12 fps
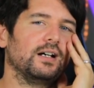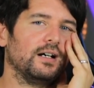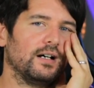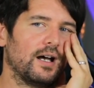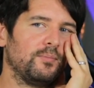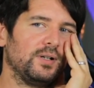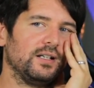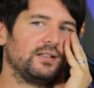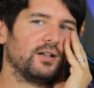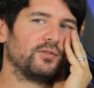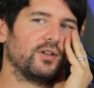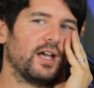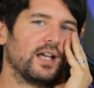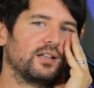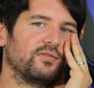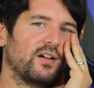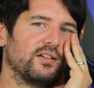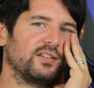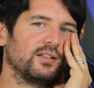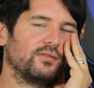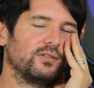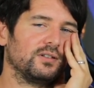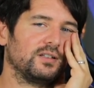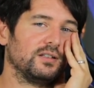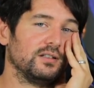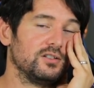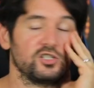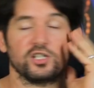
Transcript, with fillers: ability of the X570